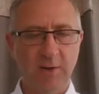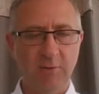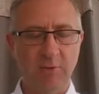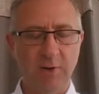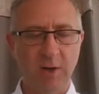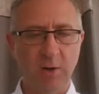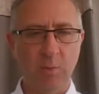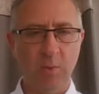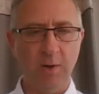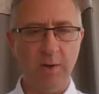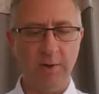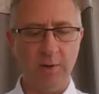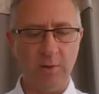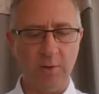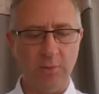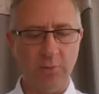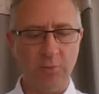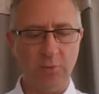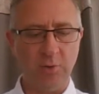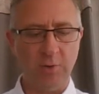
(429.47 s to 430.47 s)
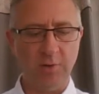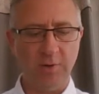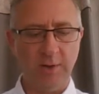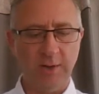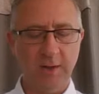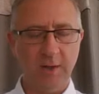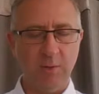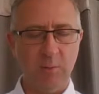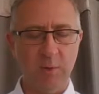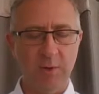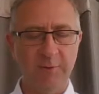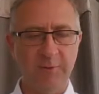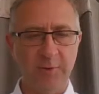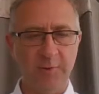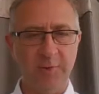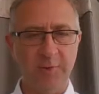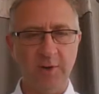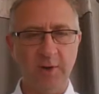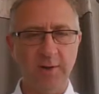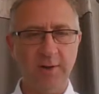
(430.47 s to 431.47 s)
Real Word 100, Wonderful
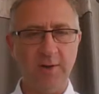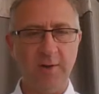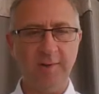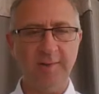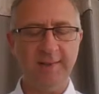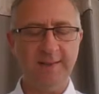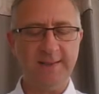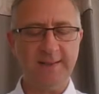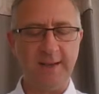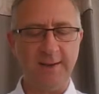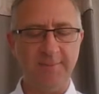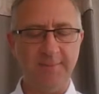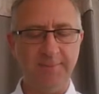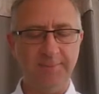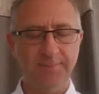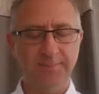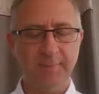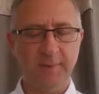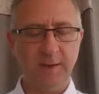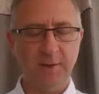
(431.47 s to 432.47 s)
Tonight 97,